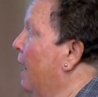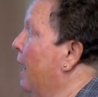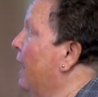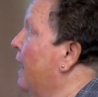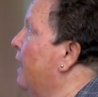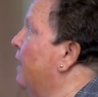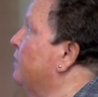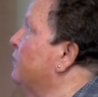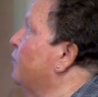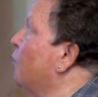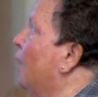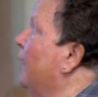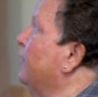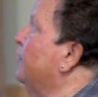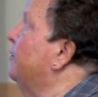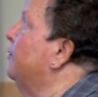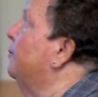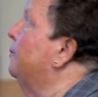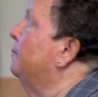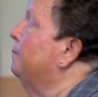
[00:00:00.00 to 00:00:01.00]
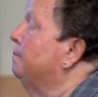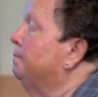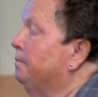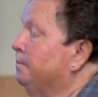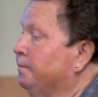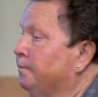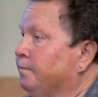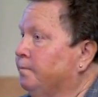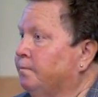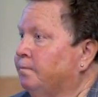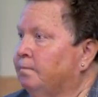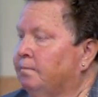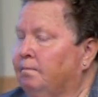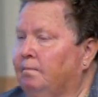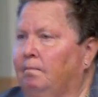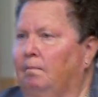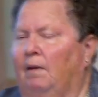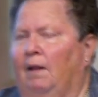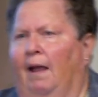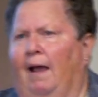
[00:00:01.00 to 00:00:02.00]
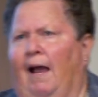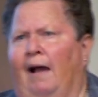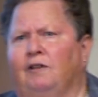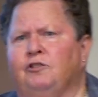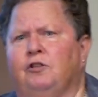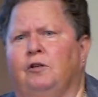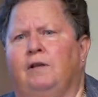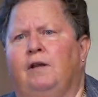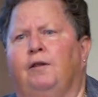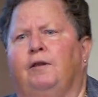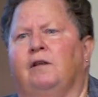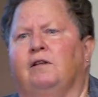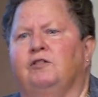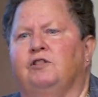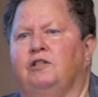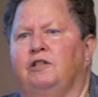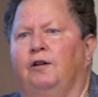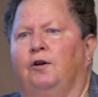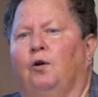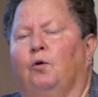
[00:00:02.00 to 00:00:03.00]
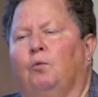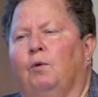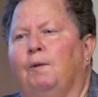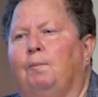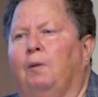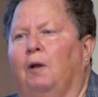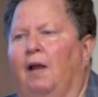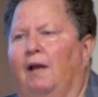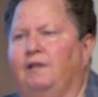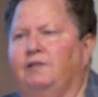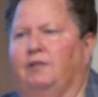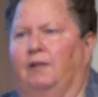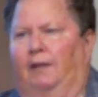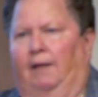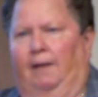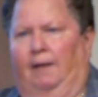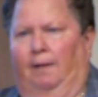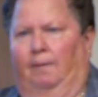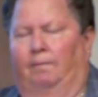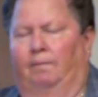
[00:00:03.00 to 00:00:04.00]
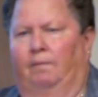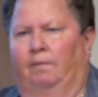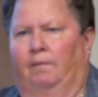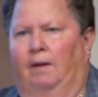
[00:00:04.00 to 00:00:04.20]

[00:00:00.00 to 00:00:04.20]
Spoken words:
He is going to actually consider replacing him.